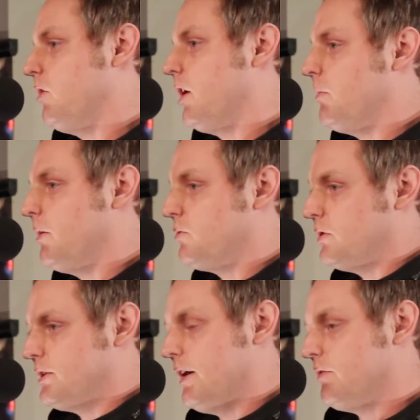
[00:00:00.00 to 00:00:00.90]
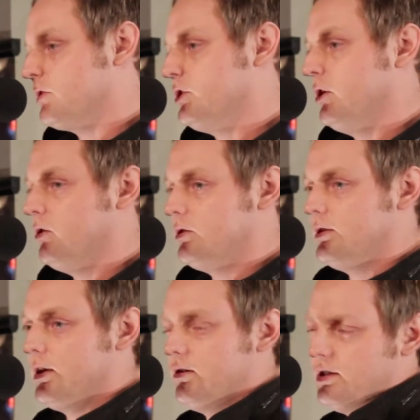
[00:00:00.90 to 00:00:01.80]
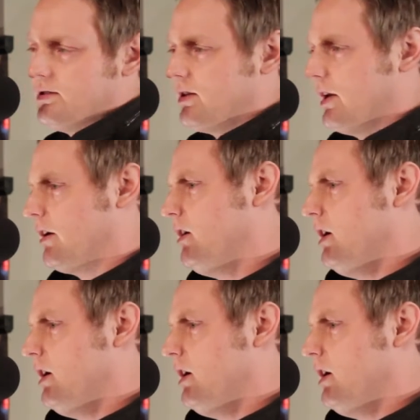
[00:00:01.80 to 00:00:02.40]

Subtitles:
coming up to us after shows and telling us, like,